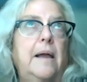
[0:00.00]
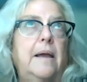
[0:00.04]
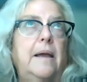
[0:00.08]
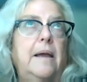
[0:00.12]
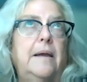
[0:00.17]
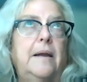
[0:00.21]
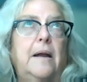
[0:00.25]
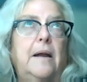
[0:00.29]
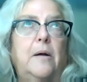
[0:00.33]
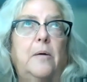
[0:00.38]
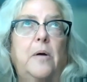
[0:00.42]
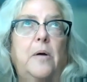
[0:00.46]

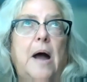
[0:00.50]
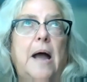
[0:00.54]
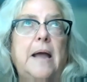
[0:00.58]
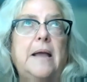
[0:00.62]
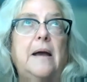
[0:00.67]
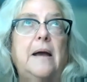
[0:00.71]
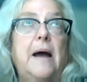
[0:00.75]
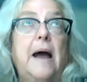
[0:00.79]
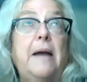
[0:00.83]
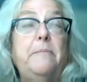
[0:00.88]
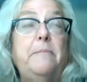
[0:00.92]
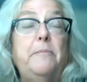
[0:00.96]
You know,
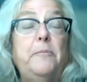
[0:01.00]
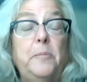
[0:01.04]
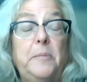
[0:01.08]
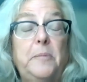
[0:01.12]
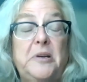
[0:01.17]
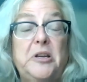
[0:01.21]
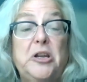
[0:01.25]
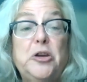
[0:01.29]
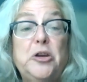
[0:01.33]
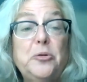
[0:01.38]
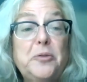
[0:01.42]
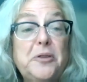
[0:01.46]
I'm
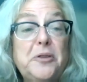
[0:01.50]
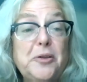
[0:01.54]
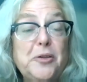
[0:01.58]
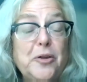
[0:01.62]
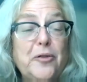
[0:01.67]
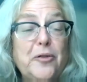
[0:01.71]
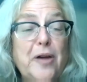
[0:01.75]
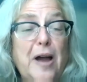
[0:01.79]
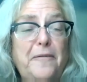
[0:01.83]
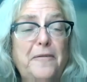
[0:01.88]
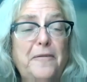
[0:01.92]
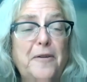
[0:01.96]
new to
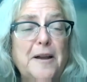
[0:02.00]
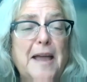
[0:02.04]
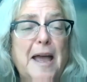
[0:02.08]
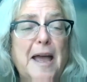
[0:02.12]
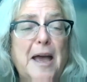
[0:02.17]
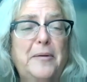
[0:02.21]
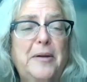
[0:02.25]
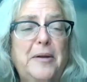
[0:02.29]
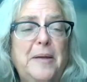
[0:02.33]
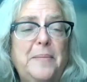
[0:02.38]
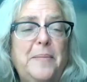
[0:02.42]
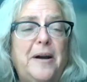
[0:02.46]
the Crawford
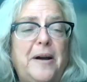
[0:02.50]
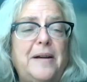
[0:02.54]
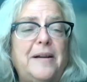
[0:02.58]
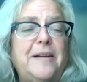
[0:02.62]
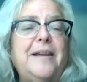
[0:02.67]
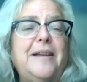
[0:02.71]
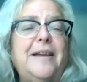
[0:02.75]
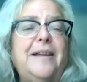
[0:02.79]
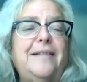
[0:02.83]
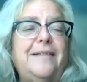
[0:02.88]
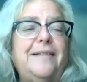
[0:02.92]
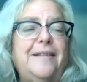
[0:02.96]
County
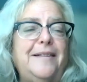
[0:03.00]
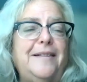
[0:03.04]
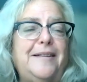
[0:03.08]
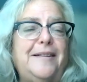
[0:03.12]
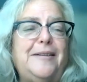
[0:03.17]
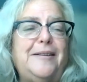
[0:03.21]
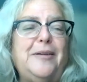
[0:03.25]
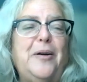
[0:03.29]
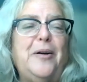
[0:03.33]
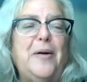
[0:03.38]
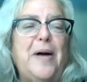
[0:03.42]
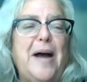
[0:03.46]
market,
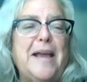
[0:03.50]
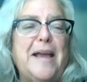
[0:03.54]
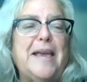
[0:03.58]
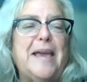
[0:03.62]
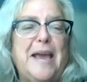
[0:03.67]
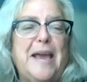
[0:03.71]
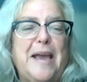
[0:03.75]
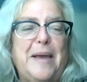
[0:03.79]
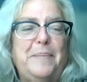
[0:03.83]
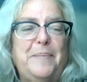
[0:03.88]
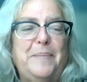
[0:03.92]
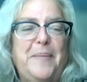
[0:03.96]
so I
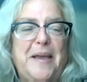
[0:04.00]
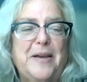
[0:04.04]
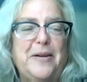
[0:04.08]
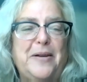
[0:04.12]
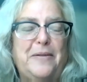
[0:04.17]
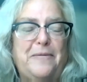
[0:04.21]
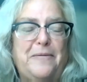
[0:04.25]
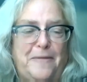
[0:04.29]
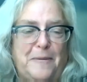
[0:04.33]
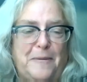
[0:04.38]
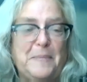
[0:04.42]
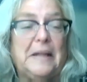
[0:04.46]
came
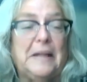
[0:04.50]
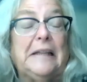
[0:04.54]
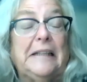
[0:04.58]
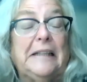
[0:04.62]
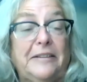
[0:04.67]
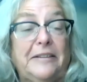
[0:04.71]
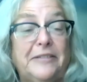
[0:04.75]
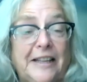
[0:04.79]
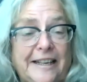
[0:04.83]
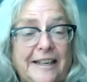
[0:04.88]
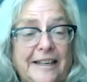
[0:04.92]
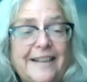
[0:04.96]
here from
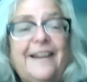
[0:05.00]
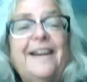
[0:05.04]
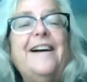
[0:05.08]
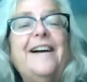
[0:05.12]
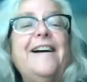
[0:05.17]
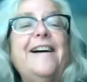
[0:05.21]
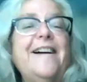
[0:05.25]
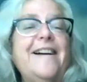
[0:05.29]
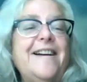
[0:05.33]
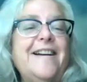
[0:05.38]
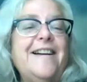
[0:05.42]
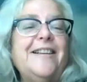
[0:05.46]
Cleveland.
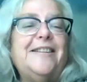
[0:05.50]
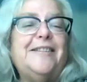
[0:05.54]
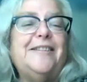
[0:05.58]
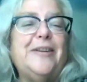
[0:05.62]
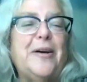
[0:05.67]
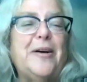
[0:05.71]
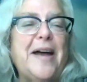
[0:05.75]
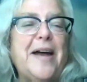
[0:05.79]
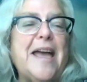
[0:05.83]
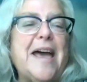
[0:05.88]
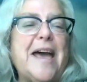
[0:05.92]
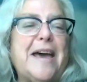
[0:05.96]

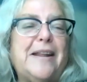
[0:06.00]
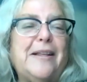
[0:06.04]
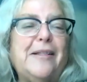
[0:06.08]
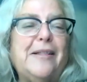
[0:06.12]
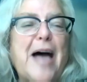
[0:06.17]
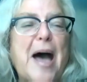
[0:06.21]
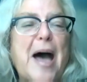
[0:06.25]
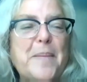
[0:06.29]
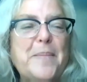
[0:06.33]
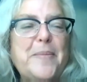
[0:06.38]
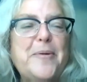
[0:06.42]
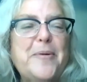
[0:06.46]
So I had a
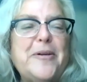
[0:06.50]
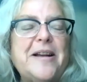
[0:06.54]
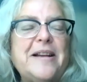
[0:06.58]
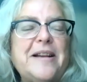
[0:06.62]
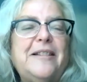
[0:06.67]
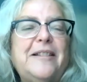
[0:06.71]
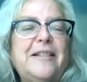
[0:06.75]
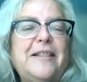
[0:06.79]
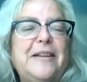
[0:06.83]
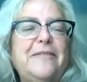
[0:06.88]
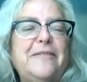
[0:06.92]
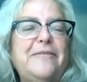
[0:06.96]
lot more
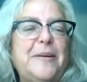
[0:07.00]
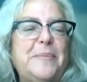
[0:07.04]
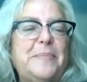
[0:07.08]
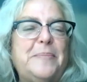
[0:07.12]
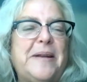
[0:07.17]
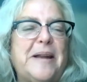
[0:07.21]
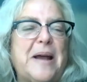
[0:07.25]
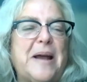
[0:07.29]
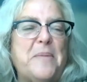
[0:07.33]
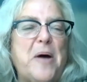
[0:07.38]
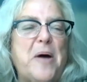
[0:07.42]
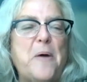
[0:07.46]
in Cleveland,
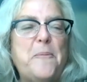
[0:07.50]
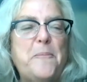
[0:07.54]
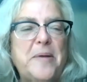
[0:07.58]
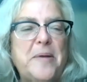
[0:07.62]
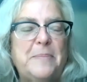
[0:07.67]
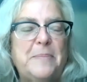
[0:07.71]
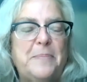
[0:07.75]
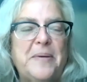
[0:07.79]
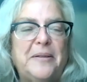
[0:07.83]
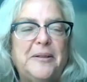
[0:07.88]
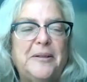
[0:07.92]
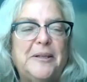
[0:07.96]
but I'm
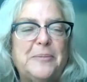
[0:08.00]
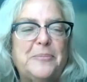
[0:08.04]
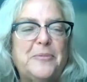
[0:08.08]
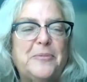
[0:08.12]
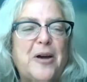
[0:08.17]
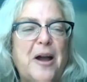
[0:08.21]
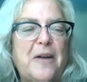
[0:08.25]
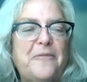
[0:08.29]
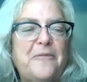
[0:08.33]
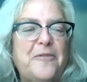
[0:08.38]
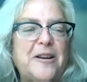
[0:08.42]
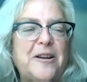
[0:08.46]
hoping to build up
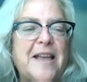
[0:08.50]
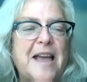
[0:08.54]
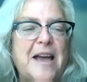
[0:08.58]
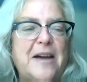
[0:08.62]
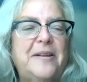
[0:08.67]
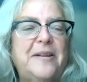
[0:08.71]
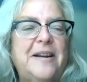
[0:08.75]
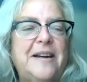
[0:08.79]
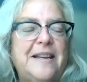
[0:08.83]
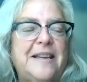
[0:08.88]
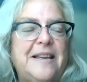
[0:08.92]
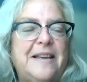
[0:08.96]
Crawford
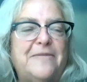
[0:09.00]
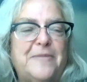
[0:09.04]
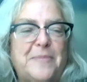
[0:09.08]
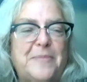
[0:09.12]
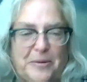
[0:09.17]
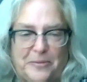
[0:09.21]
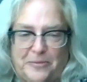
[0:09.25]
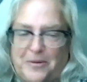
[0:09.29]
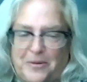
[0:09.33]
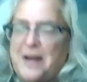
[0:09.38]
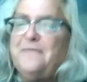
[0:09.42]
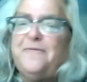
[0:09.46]
County to give
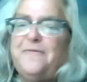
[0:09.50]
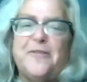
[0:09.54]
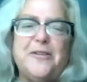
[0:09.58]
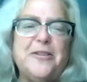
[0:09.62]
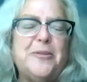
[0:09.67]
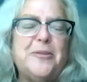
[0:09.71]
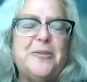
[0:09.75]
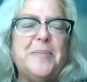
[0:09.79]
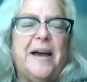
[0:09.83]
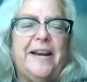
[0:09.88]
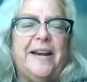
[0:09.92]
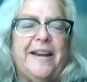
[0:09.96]
them a run for
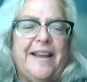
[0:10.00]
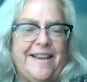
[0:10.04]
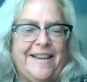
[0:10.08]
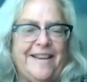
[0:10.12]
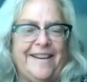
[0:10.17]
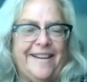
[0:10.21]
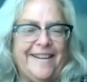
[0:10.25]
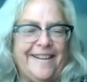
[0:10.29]
their money.